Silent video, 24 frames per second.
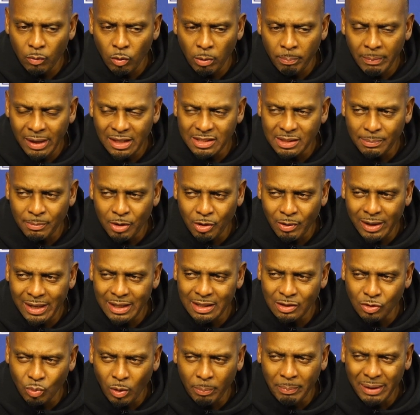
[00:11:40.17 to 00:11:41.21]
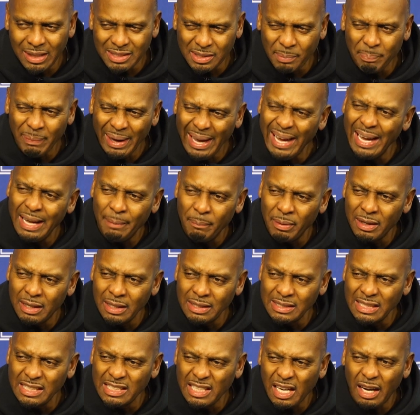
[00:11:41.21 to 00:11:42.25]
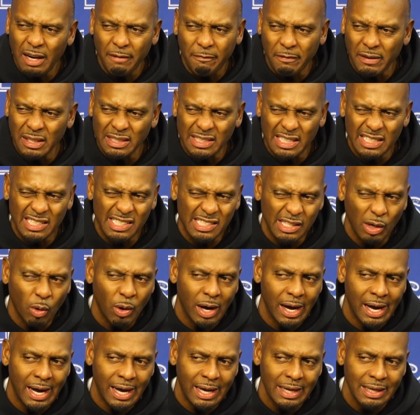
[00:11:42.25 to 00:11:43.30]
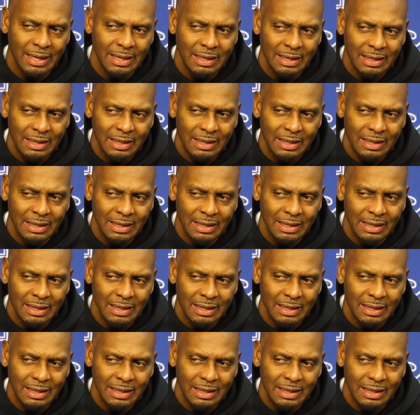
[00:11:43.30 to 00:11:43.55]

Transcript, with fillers: What makes him great is what makes him bad because his confidence is so high.